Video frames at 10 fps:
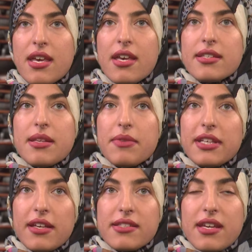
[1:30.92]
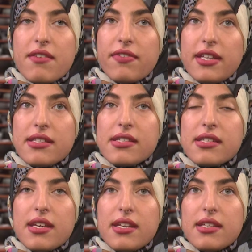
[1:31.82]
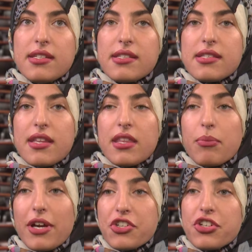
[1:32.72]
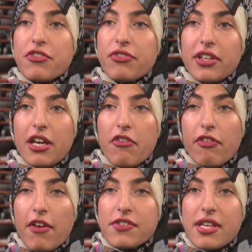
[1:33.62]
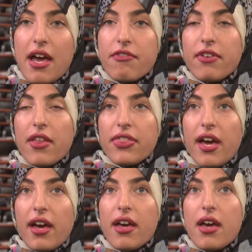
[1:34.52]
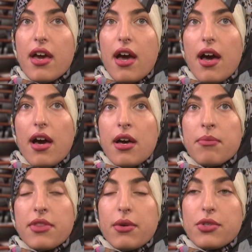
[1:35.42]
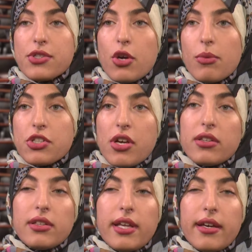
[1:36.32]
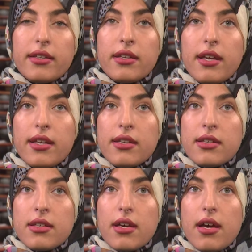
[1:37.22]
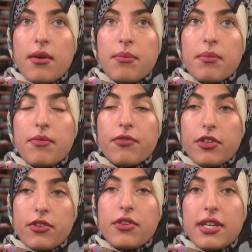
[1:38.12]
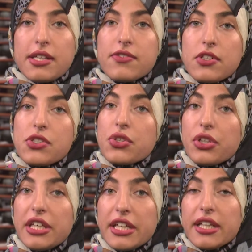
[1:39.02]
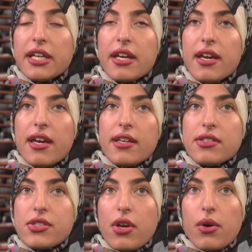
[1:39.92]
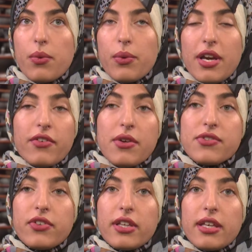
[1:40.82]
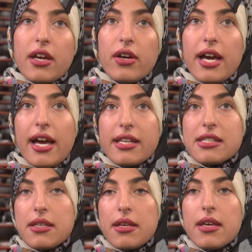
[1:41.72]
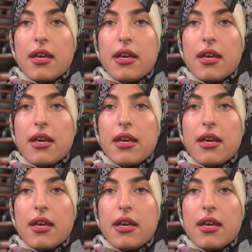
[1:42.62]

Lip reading: Something else that I faced is the pressure of filling out FAFSA. I felt that there was so much on the line and for the next fiscal year. And so whenever I was filling it out, I had to